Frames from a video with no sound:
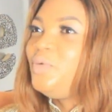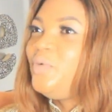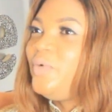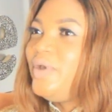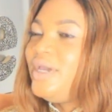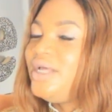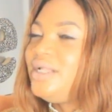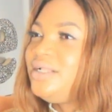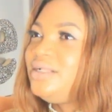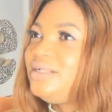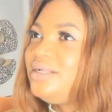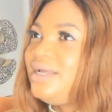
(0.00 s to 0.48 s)

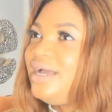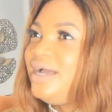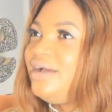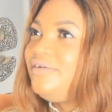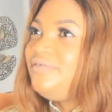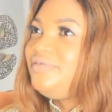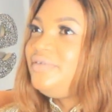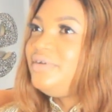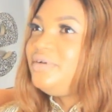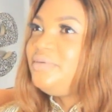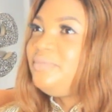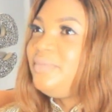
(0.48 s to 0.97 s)
Well,
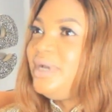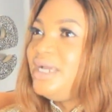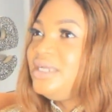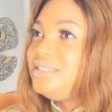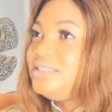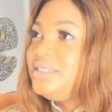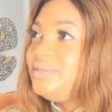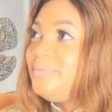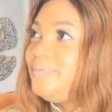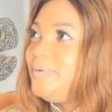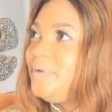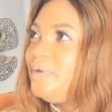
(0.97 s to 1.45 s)
after my
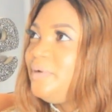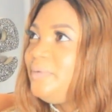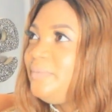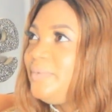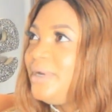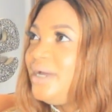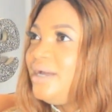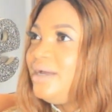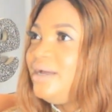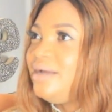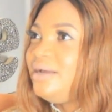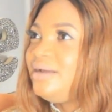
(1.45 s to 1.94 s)

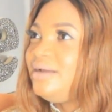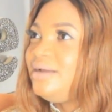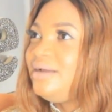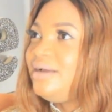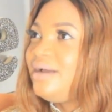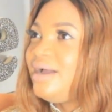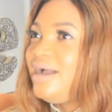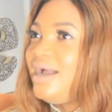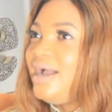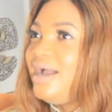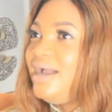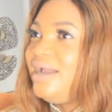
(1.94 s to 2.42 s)
diploma,
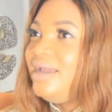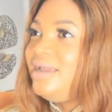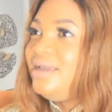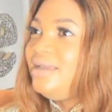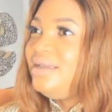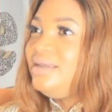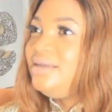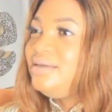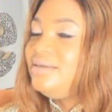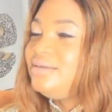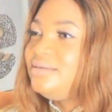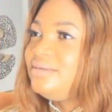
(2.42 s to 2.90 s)

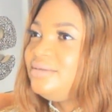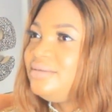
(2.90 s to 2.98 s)
I